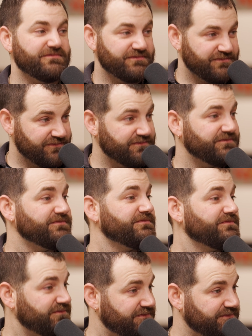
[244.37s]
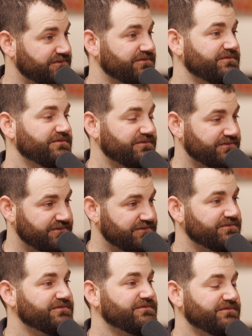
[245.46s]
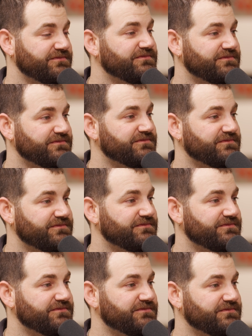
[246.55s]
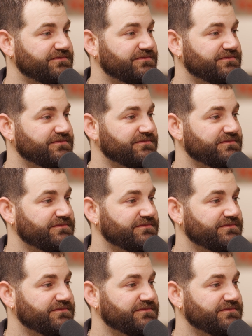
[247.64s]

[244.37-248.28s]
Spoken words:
music or other things like that. And that's immediately what it